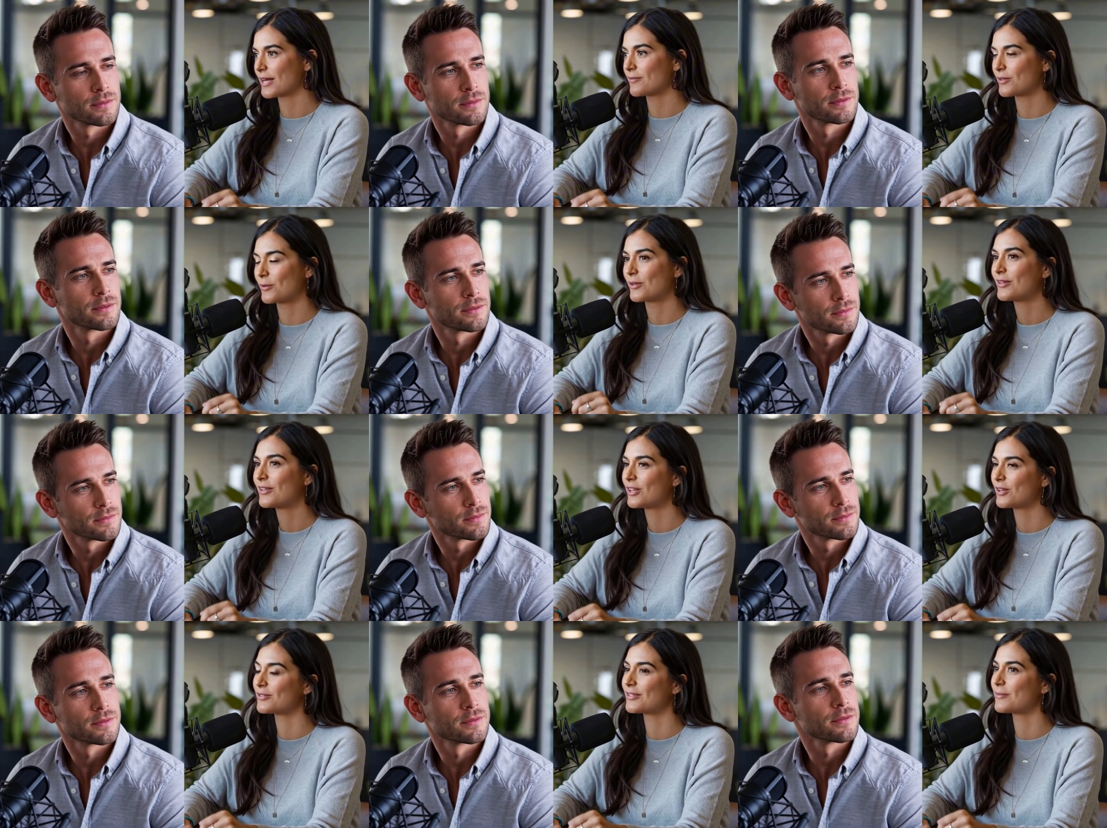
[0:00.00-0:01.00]
Speaker 1: everyone
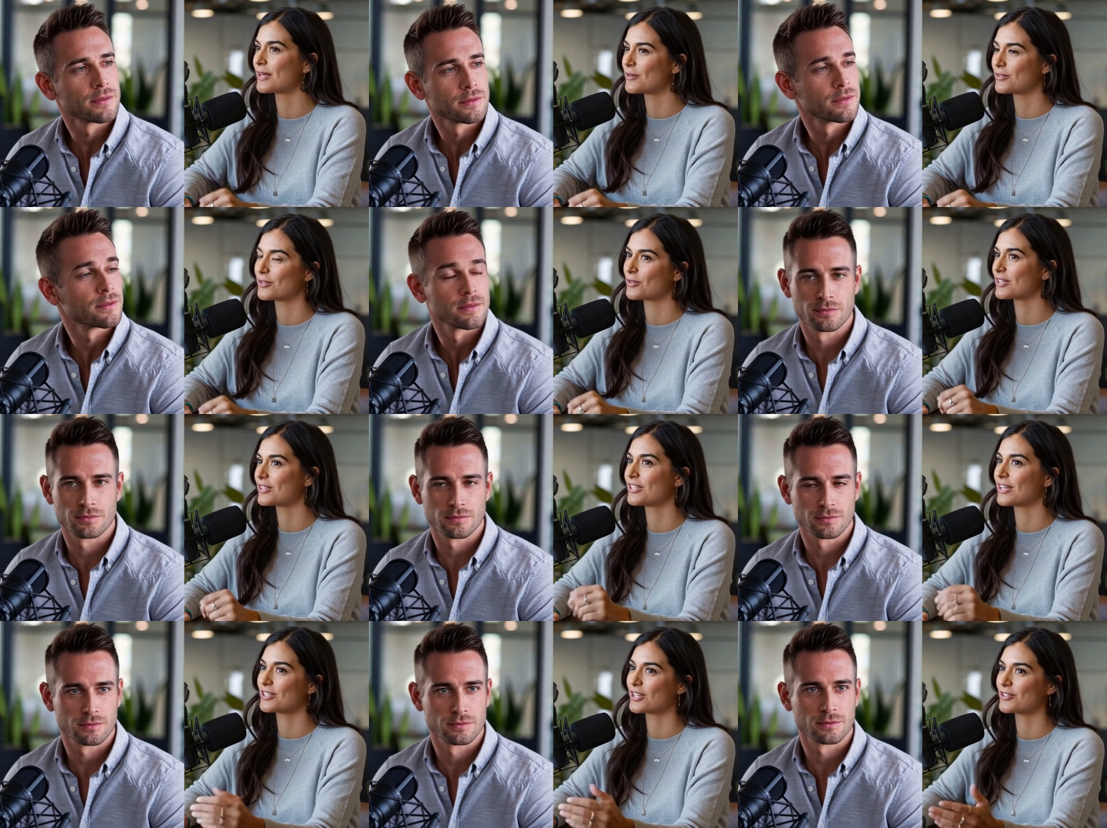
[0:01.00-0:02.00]
jokes about strange
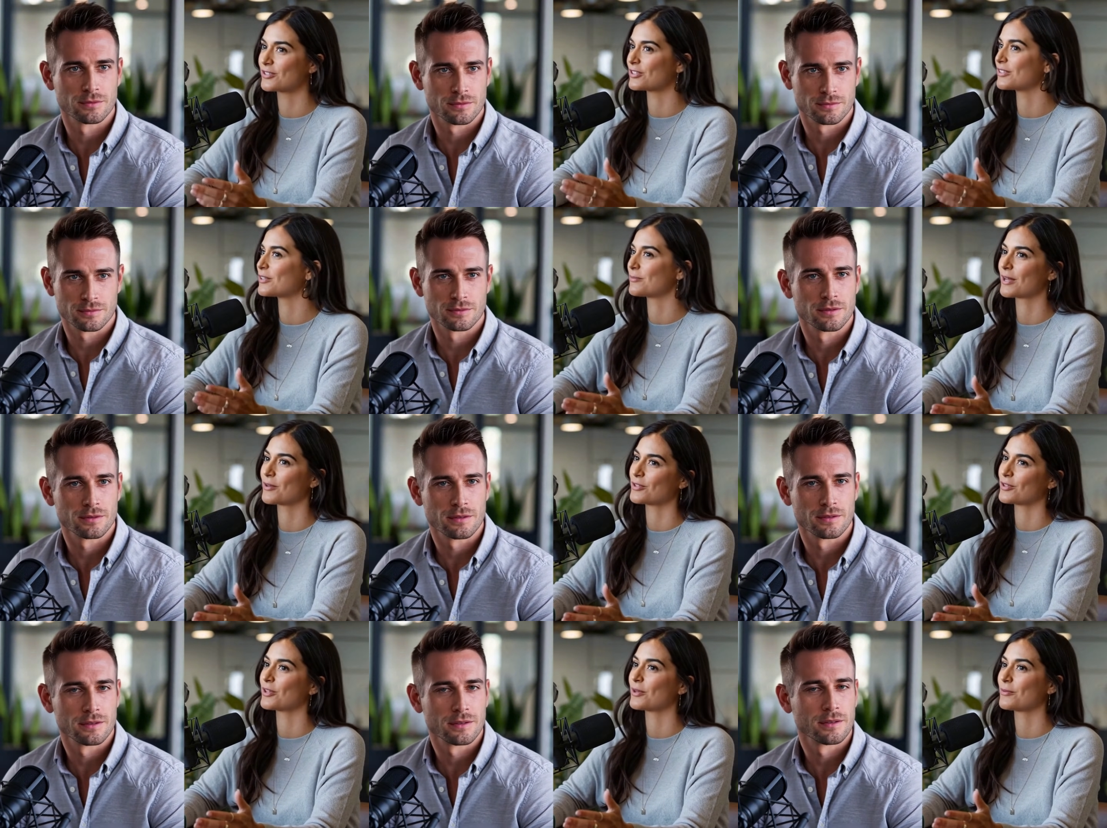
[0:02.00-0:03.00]
digestion on mountain
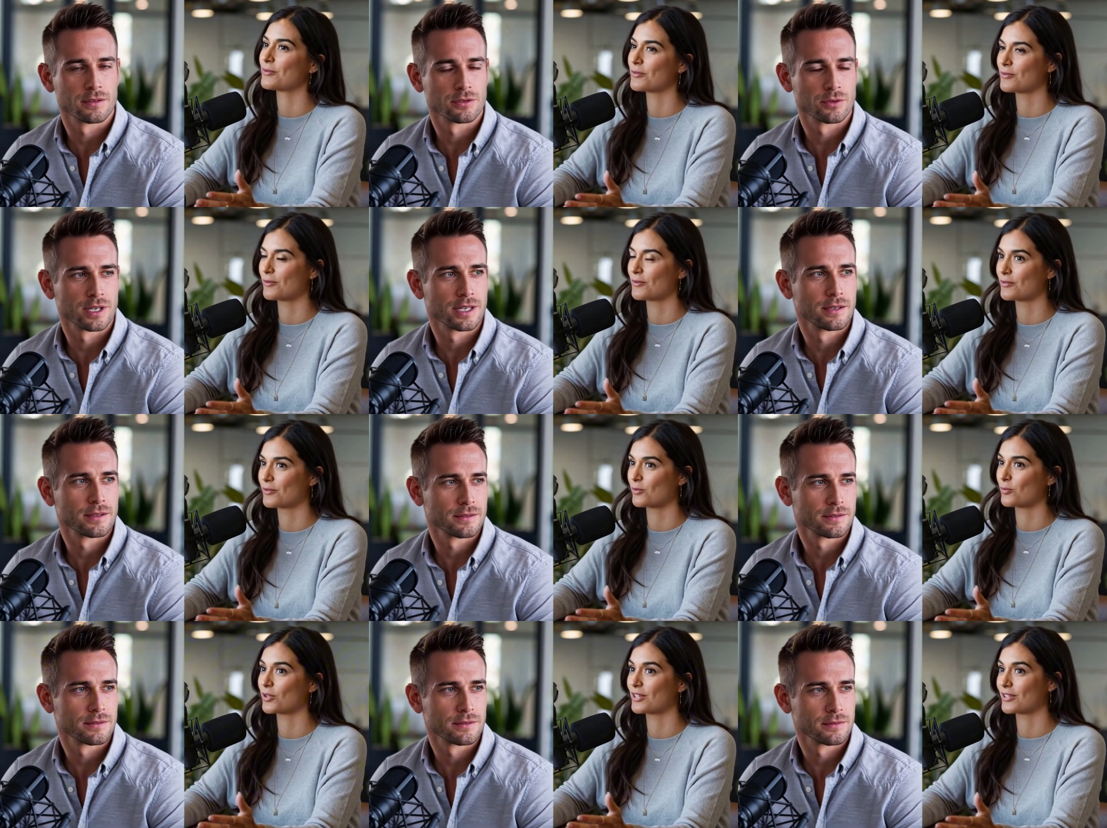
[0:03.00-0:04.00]
trips.
Speaker 2: Right.
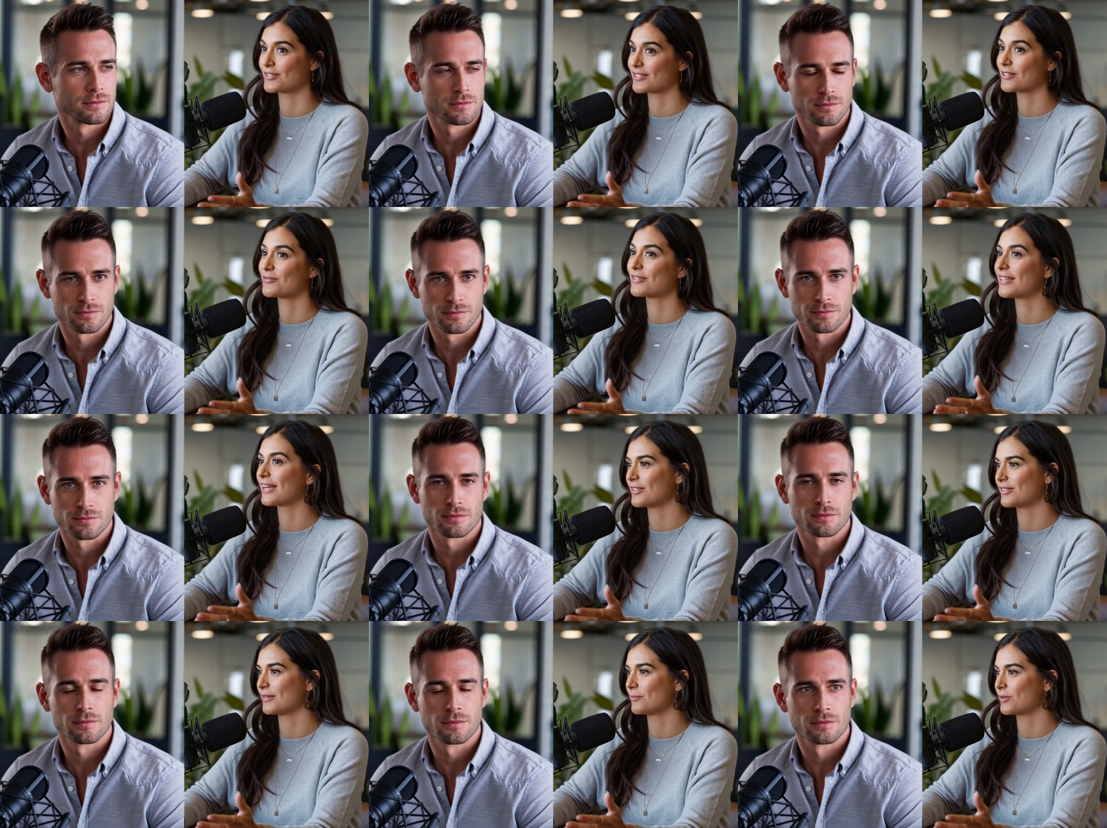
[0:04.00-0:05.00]
Speaker 1: We're going to see if it's
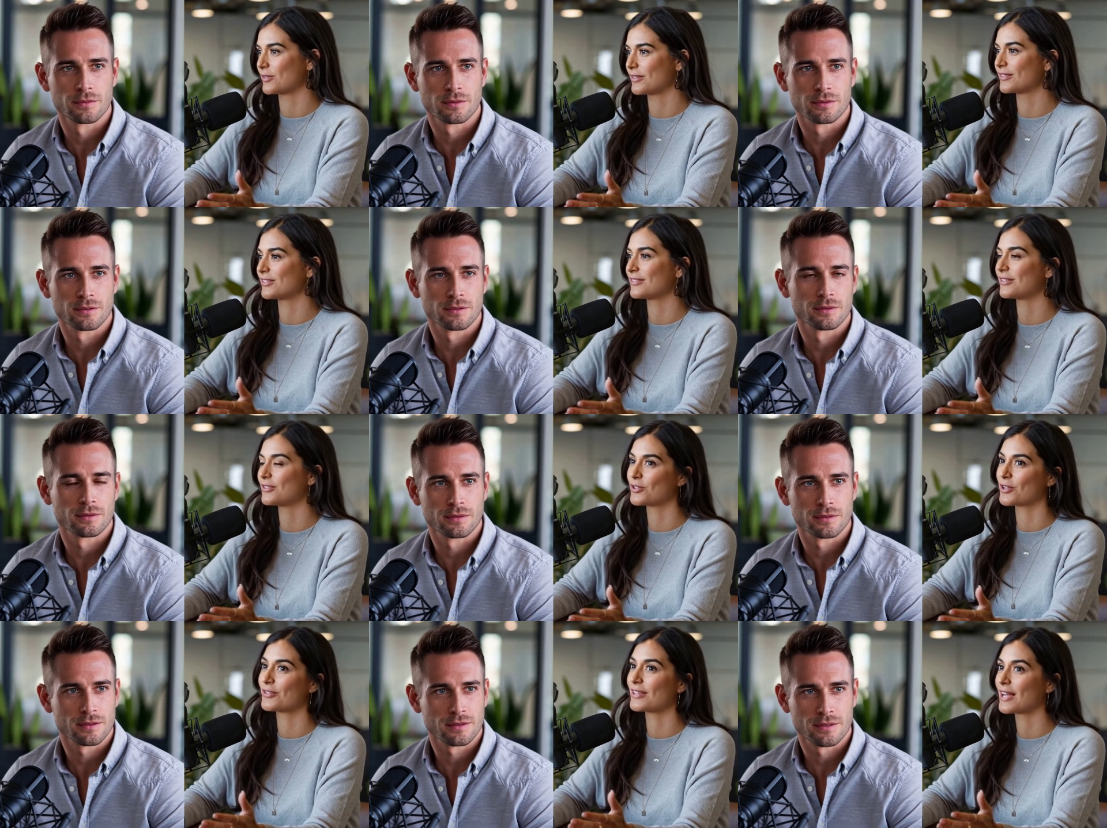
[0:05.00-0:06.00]
actually more than just the
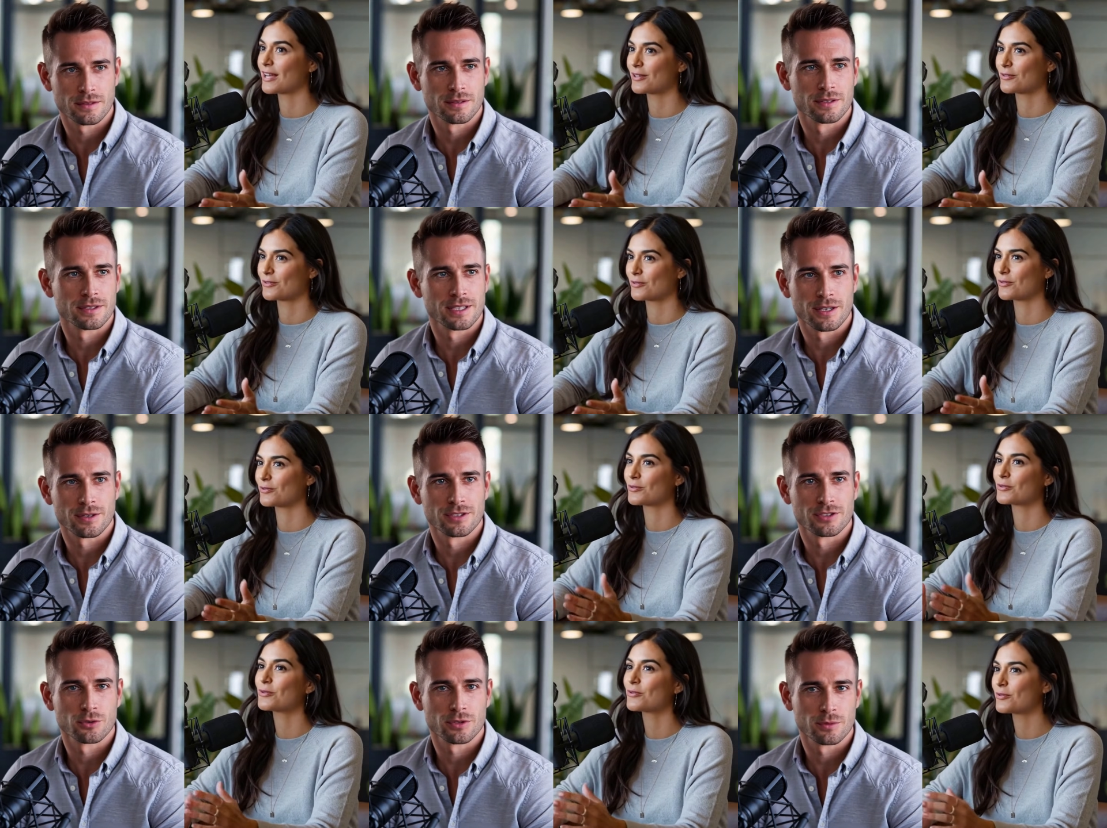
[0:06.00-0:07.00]
trail snack.
Speaker 2: Yeah, let's
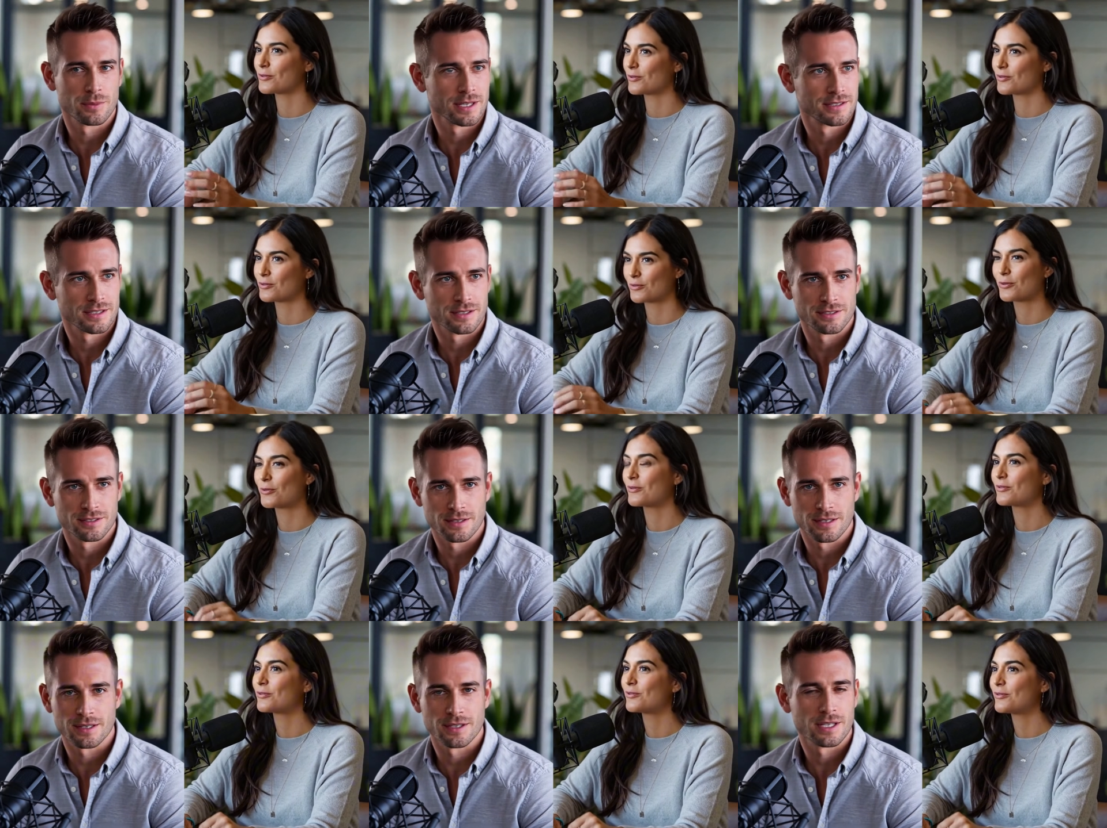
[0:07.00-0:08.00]
start with the basics.
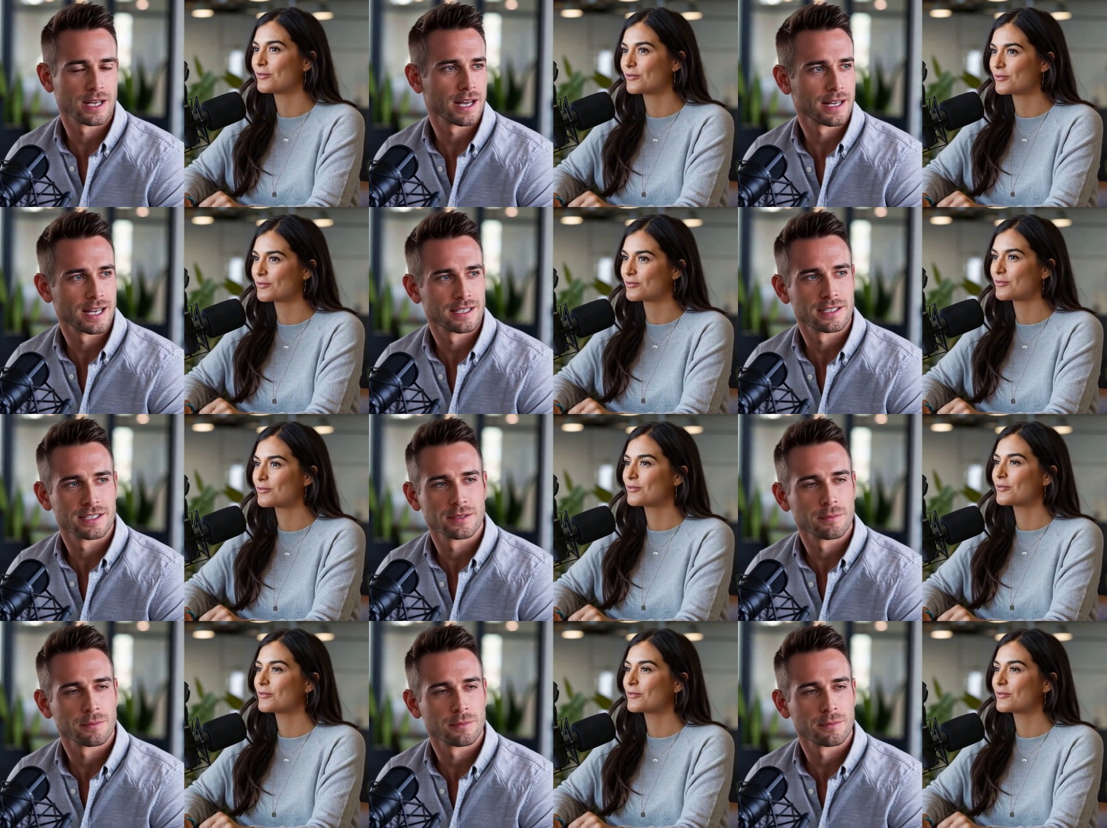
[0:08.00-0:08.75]
The gut has this